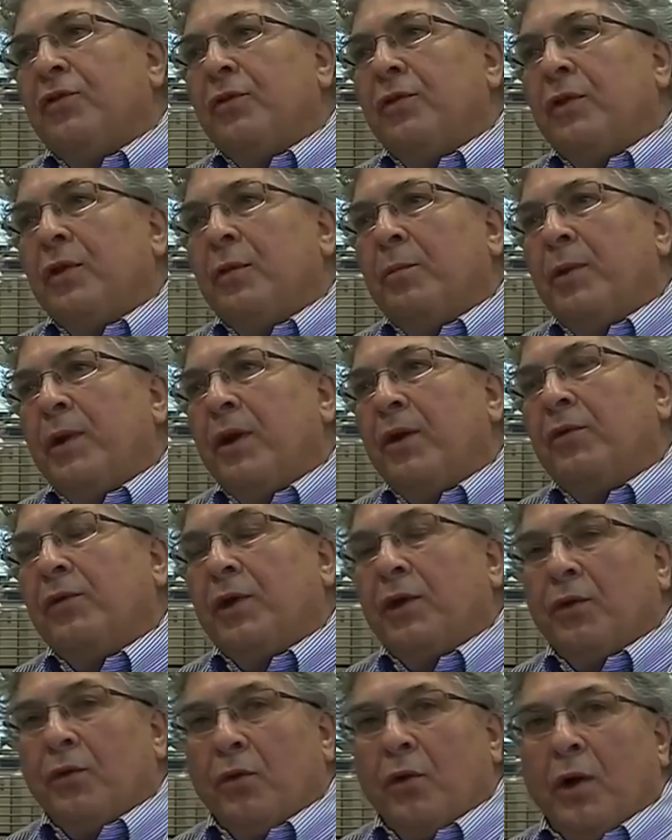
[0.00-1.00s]
Synthia
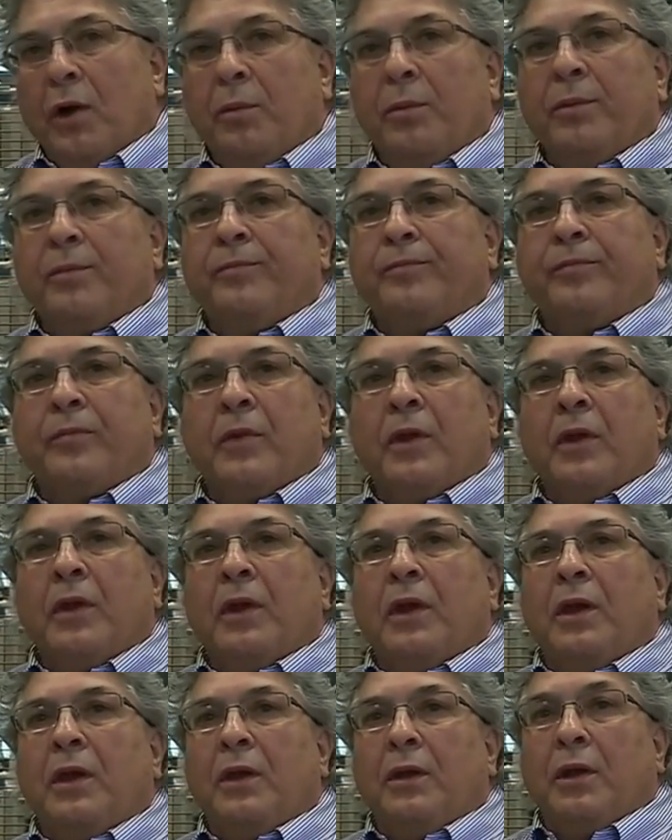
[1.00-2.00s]
apparently grew up
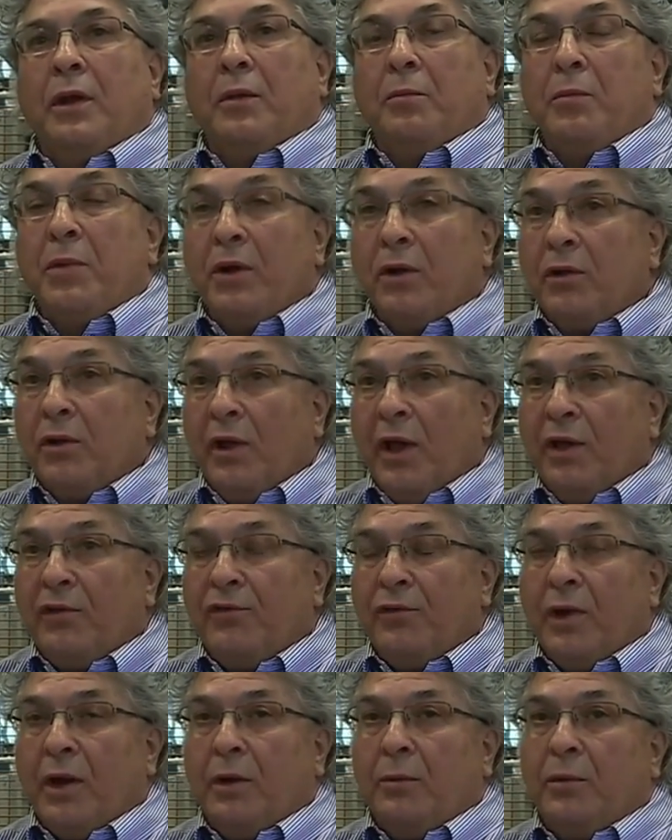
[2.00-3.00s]
in a
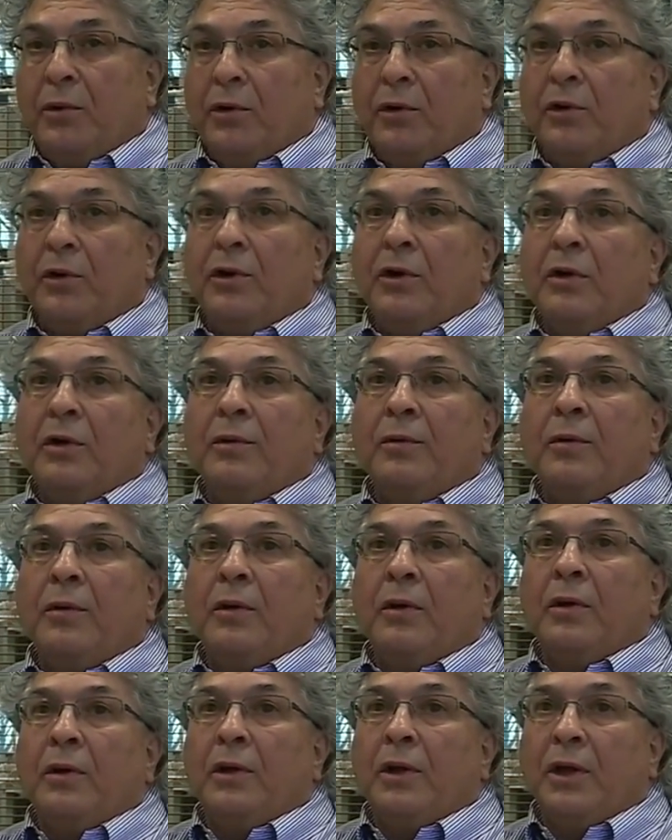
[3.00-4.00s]
middle-class neighborhood
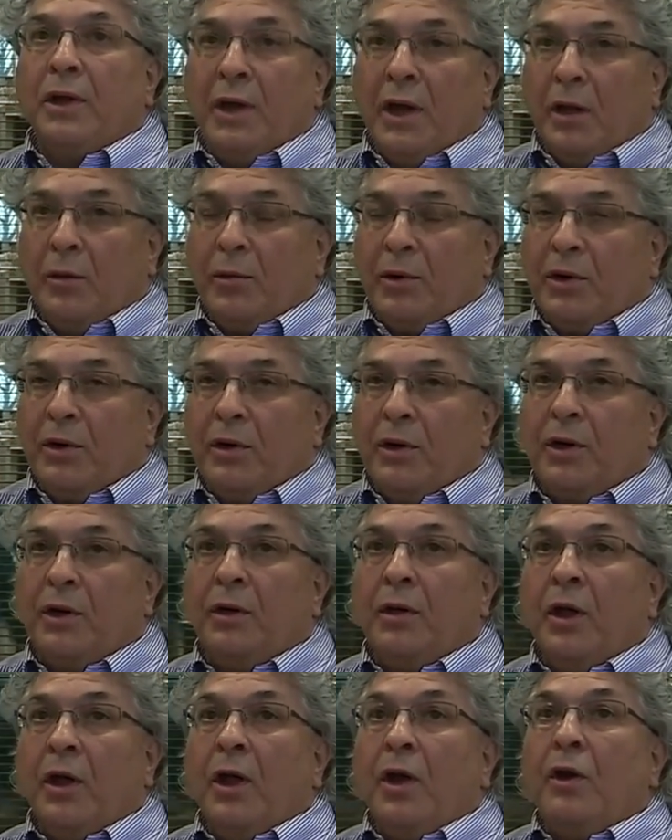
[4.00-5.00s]
in
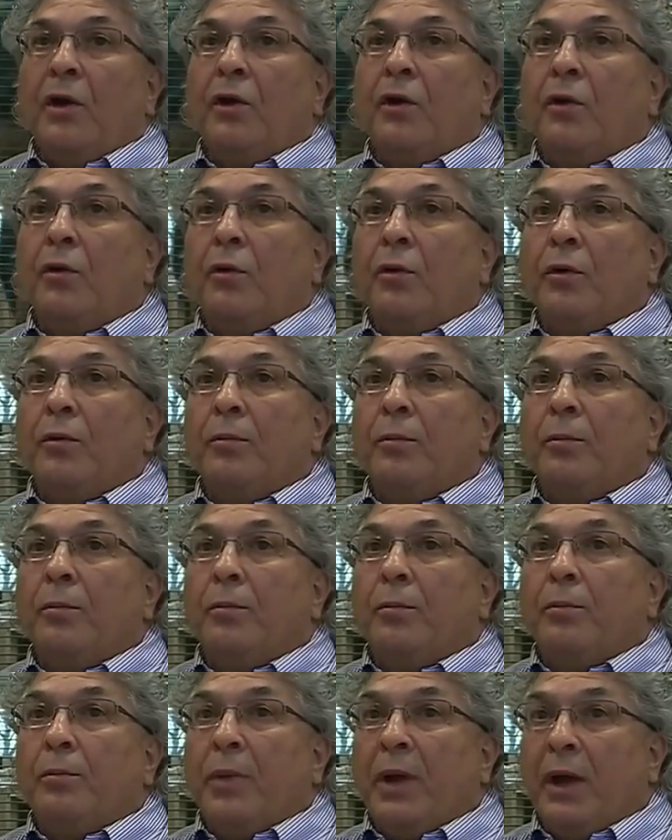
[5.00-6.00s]
Albuquerque. Her
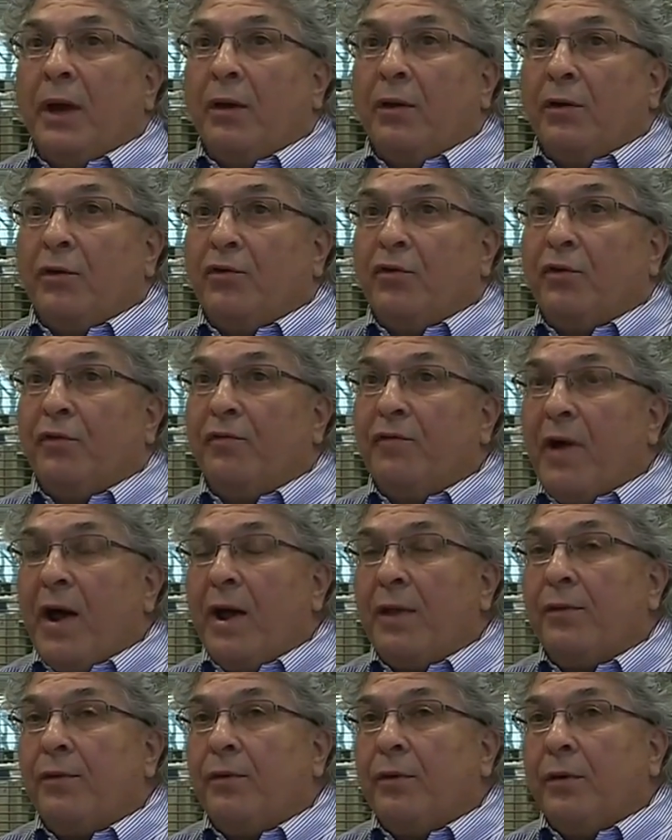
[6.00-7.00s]
parents, her
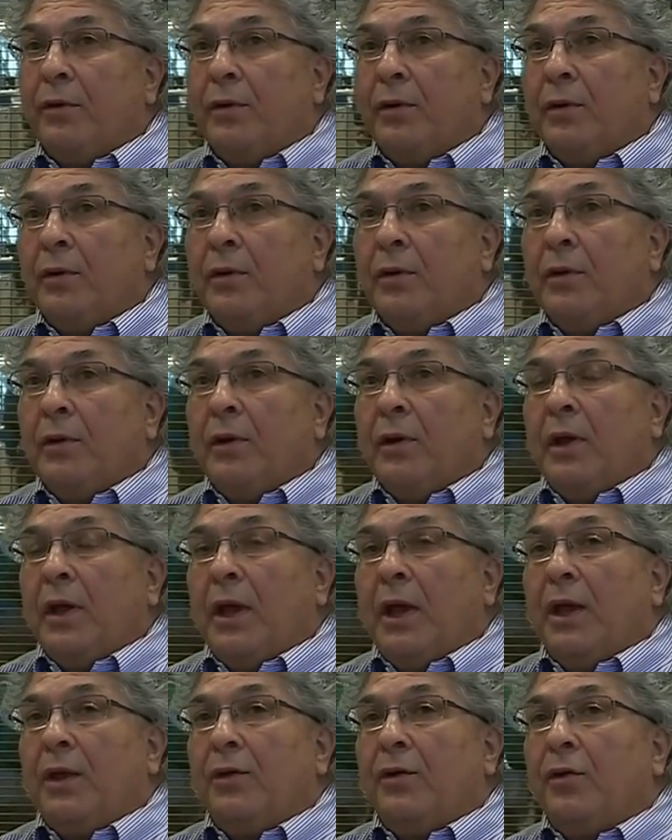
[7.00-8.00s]
father
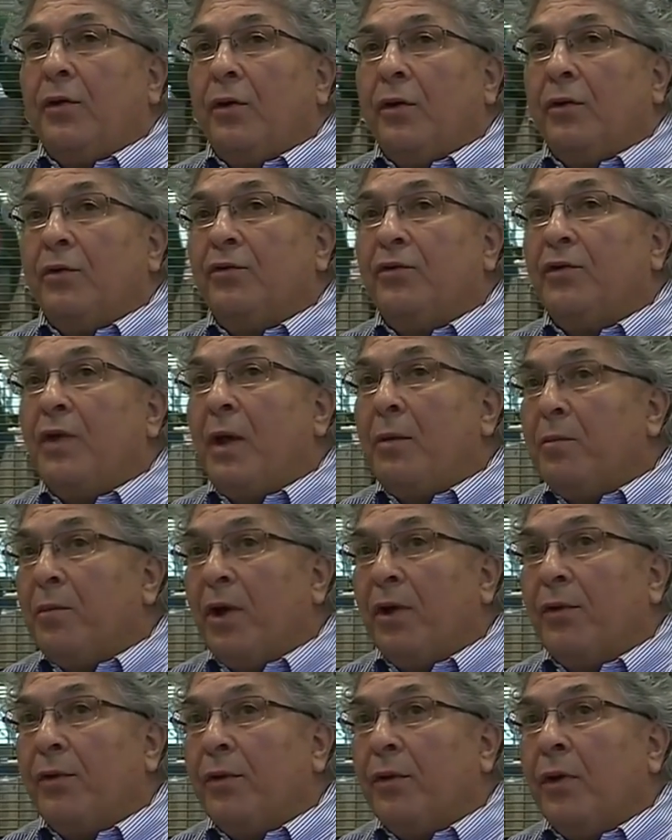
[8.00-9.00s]
and her
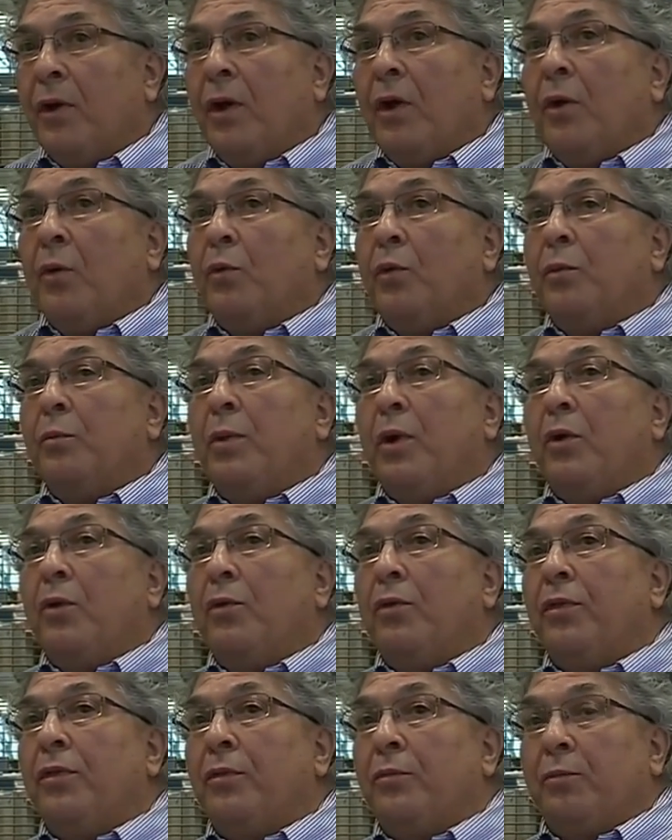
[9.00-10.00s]
stepmother, were
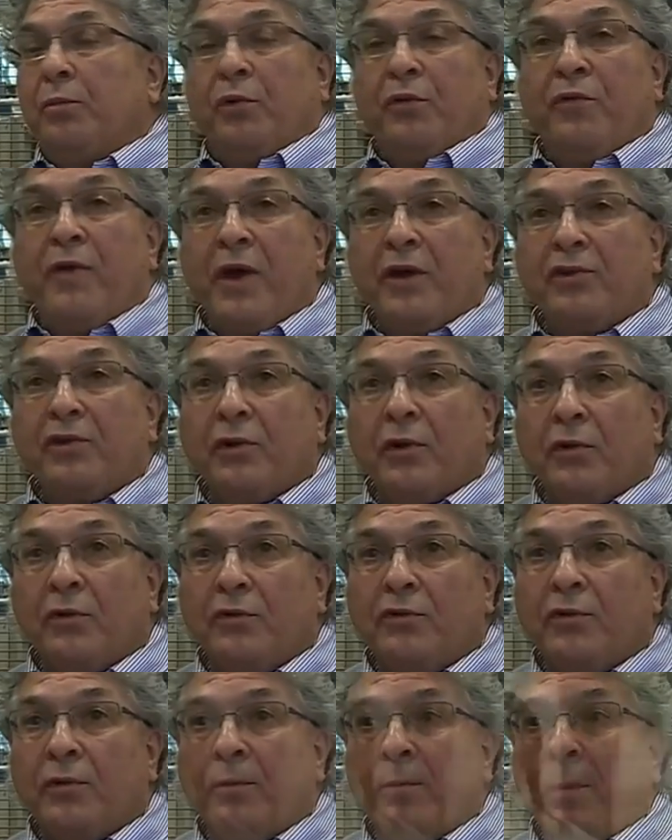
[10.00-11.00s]
both
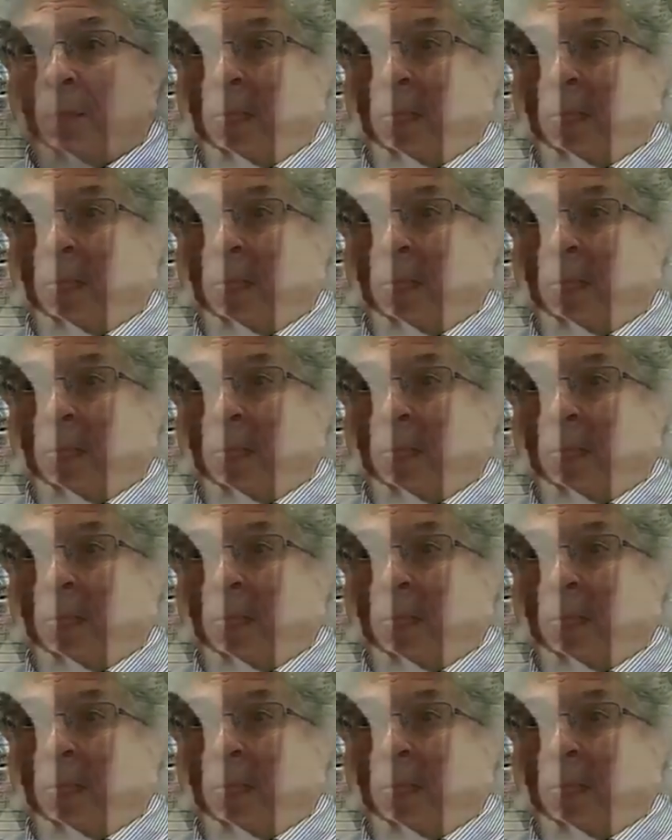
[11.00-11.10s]
professionals.